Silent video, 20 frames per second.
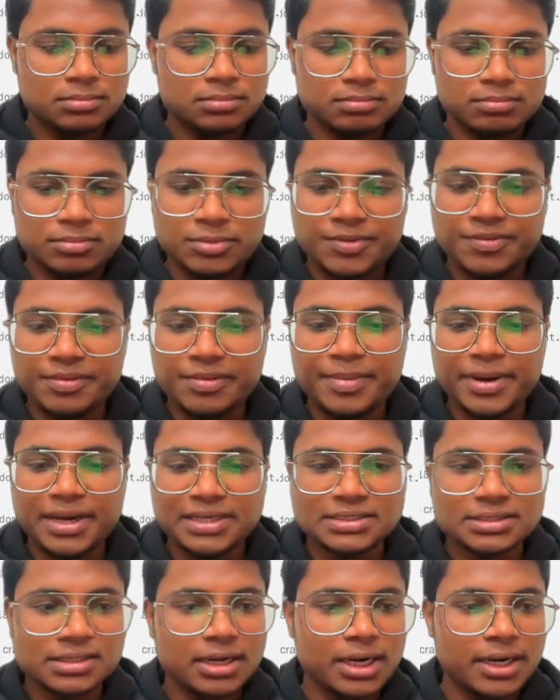we will be
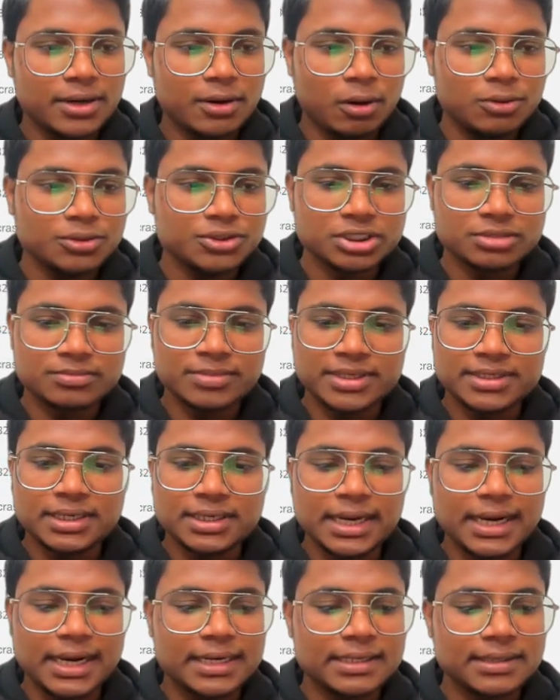passing an on change method,
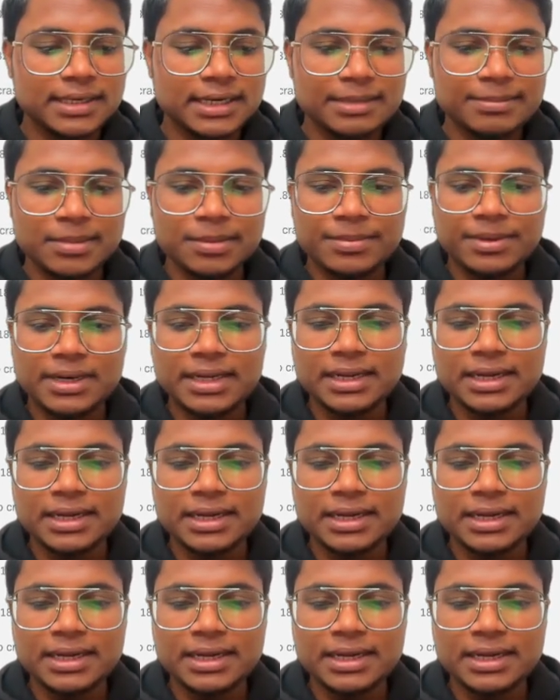and that will be like